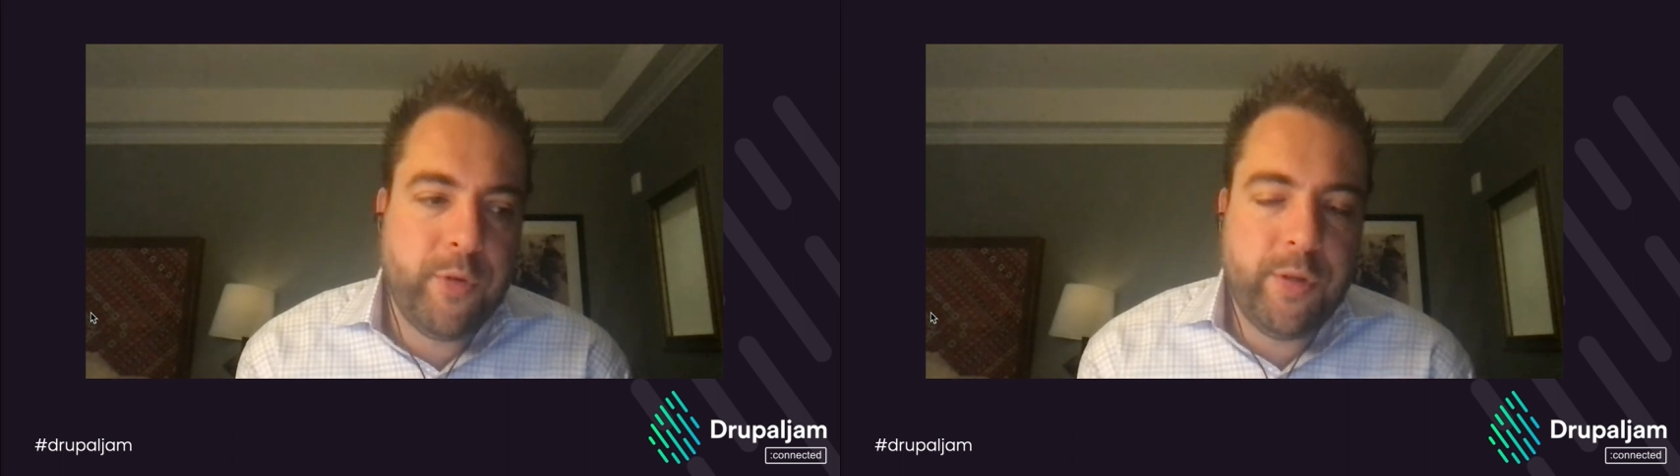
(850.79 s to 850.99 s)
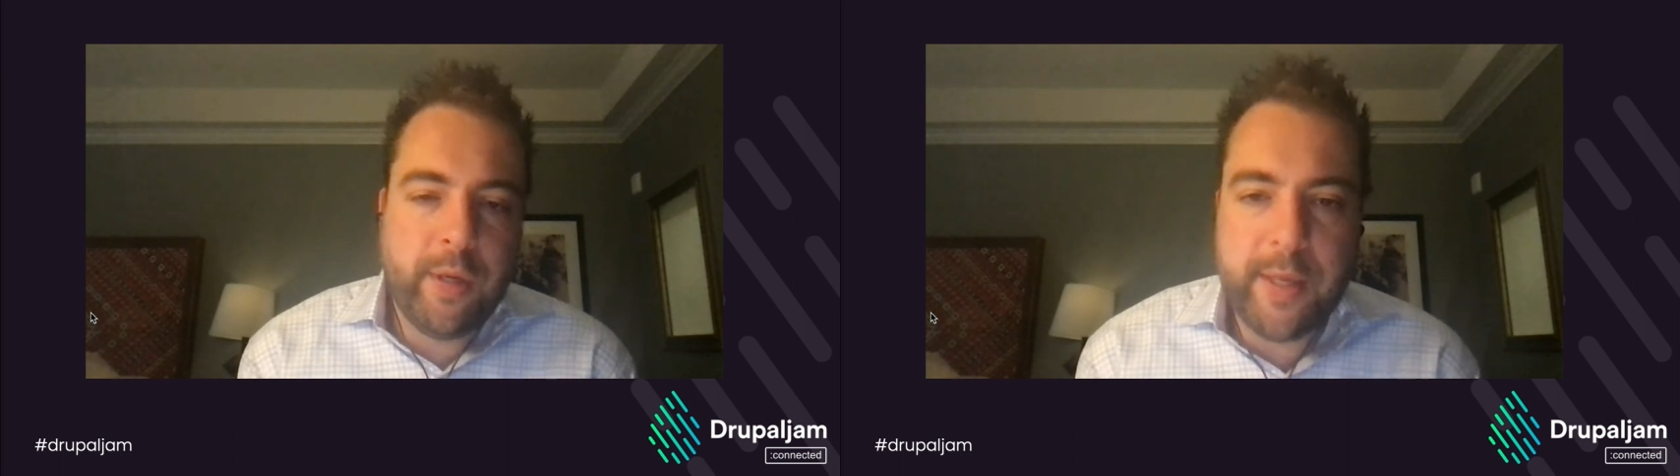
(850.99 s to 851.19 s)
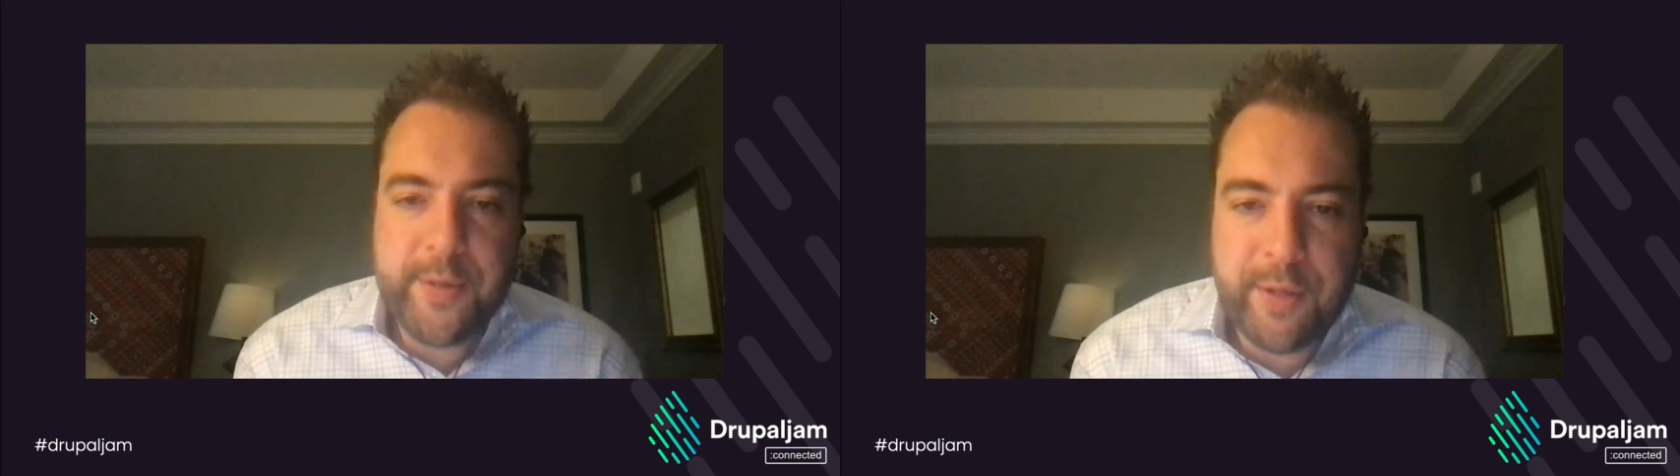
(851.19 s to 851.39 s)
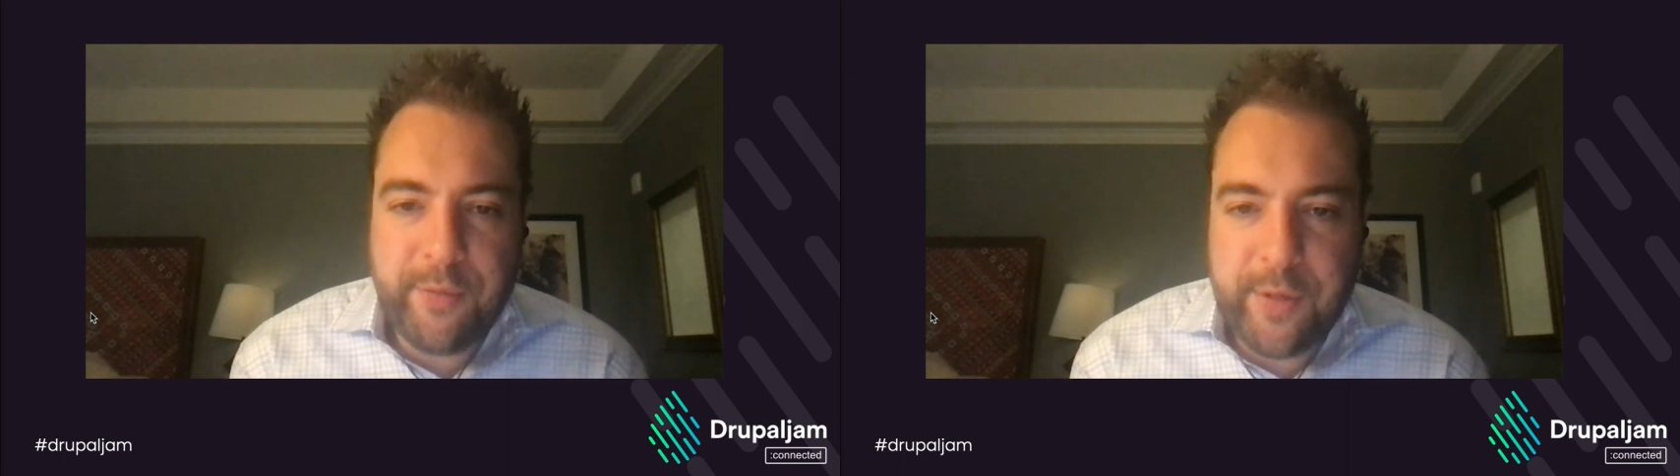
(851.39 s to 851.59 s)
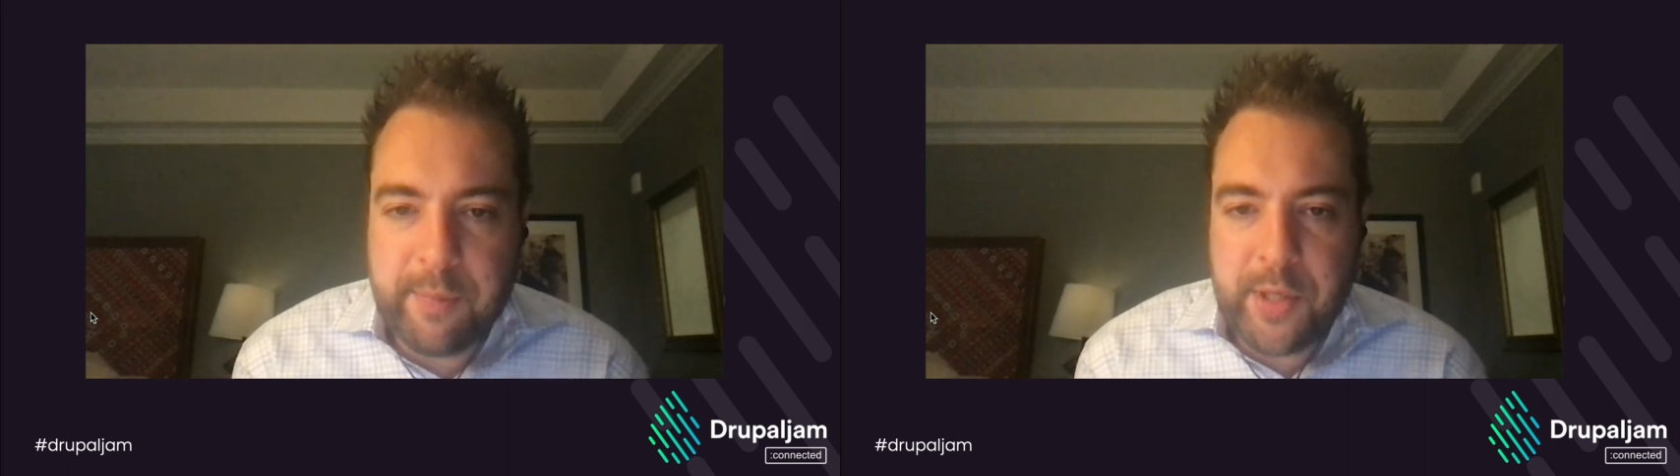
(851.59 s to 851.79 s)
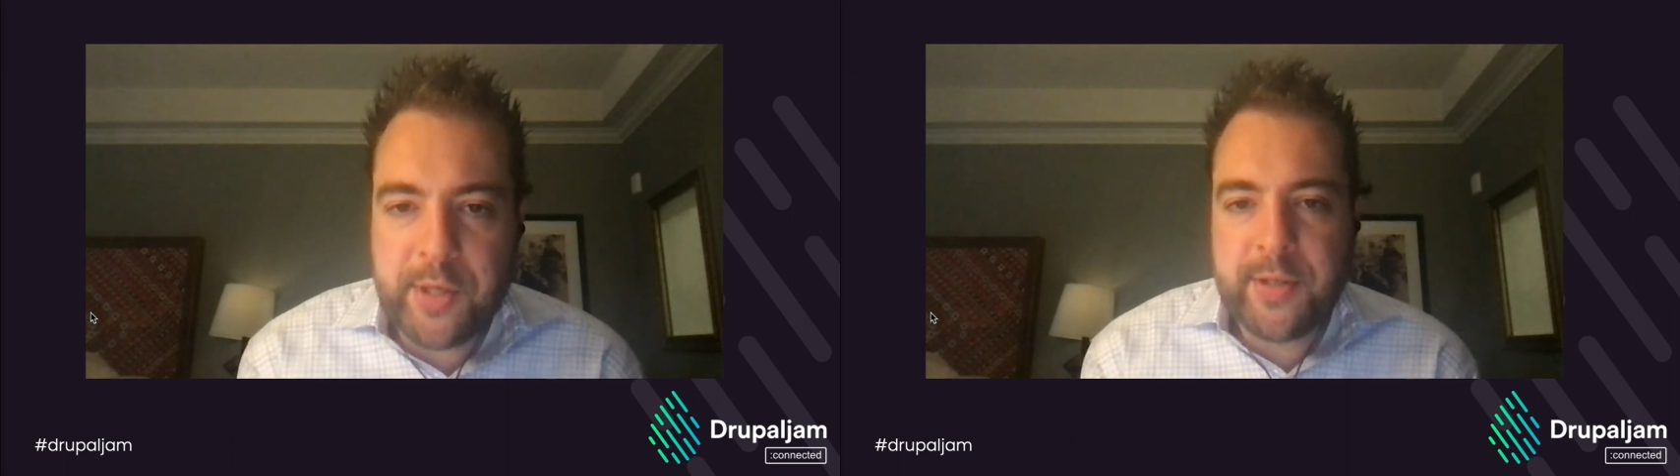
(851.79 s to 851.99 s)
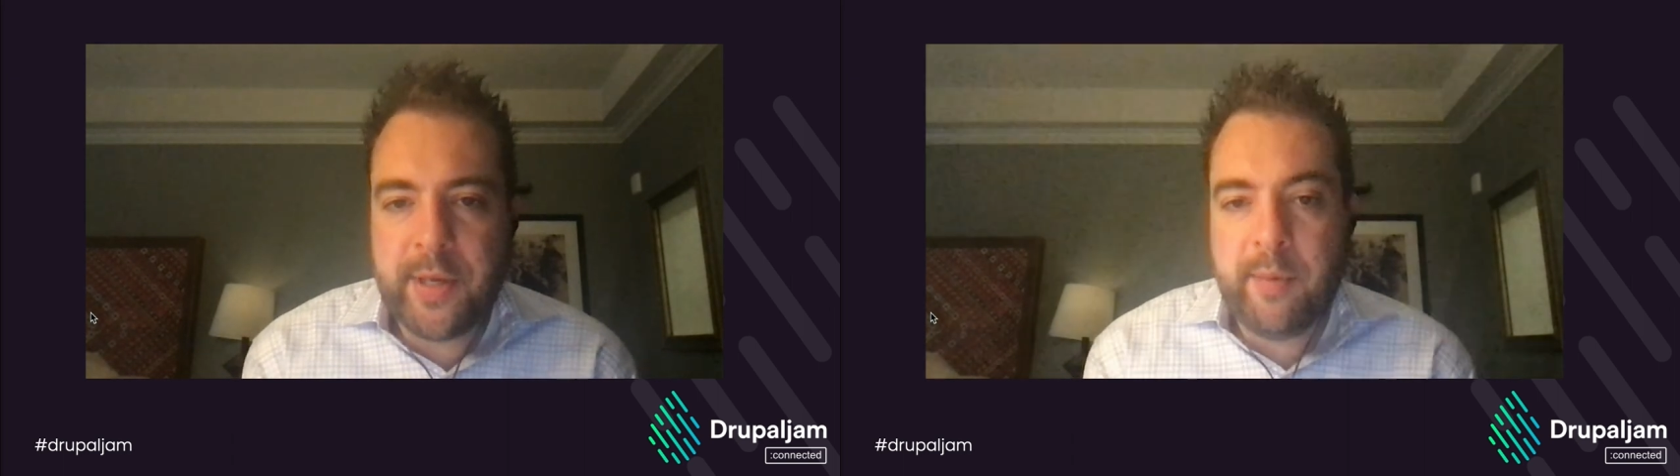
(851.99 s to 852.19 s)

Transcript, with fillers: through the lens of the ambitious